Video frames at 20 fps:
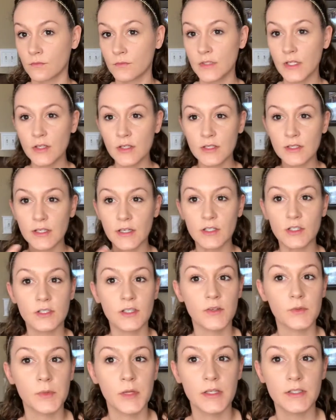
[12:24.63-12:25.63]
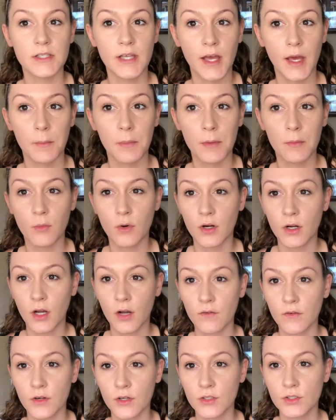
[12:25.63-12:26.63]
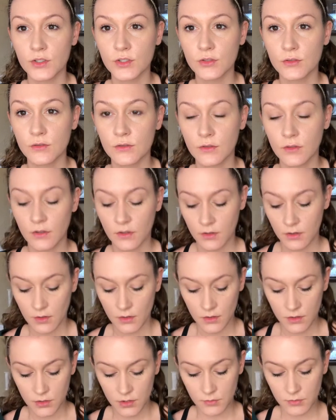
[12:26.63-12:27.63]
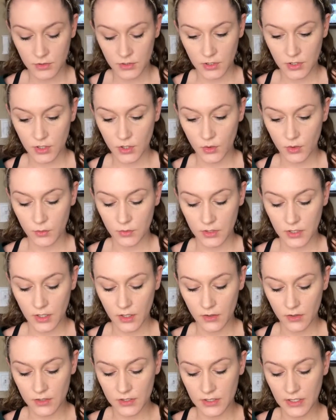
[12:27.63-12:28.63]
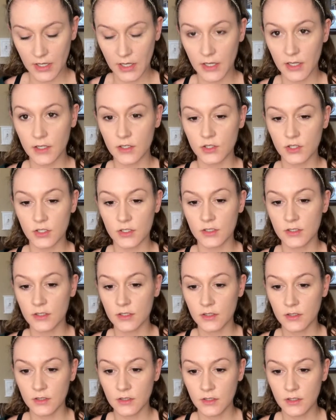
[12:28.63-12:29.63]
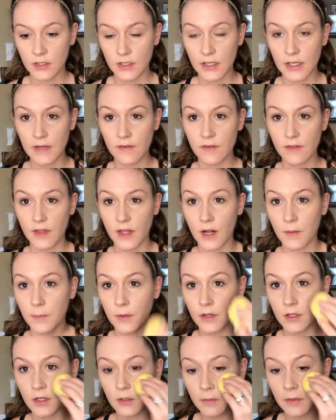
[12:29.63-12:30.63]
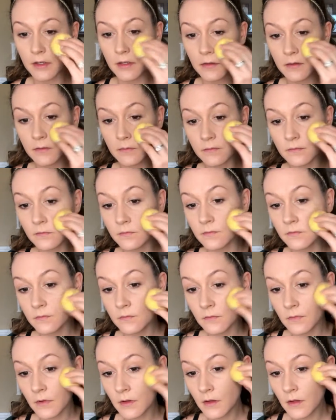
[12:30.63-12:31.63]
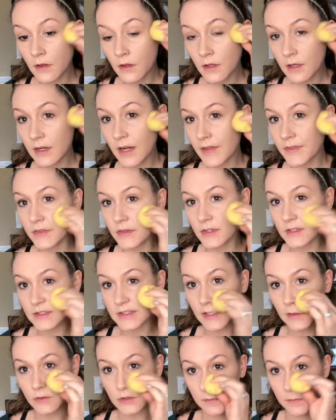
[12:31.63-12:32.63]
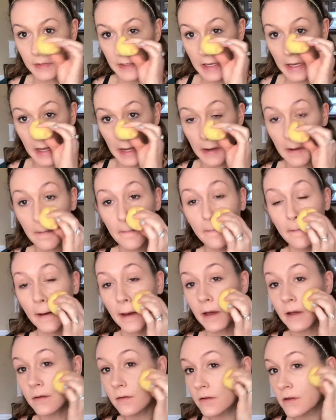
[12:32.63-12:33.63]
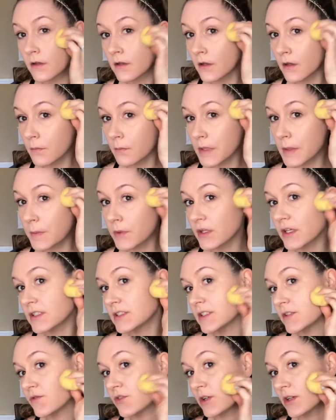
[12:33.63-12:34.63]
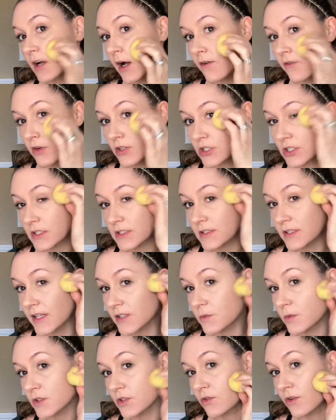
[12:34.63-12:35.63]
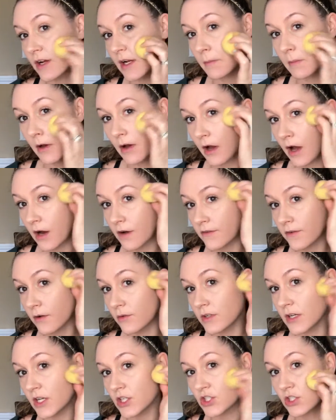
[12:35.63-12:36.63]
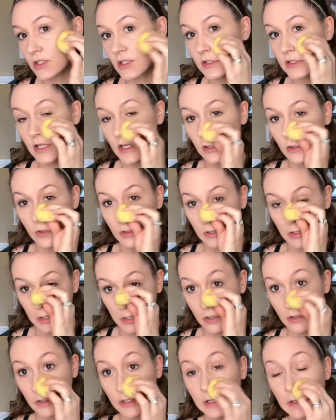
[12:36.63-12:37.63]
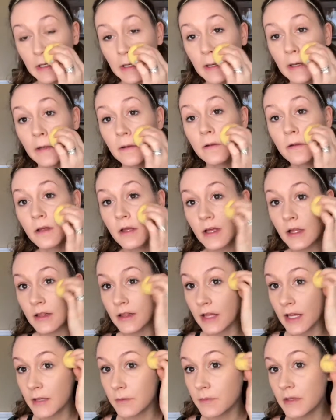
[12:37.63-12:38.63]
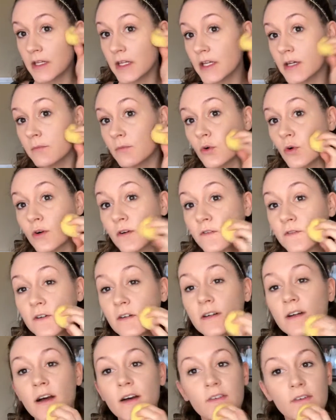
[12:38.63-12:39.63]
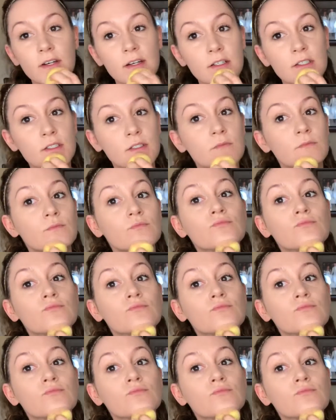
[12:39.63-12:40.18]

So this side just gives me a tad bit more coverage. So I'm just gonna go in with the other side and just even that up a little bit. Not that this side was bad, but people like different coverages, and that's what's great about our foundation is that you can literally get light, medium, or full coverage.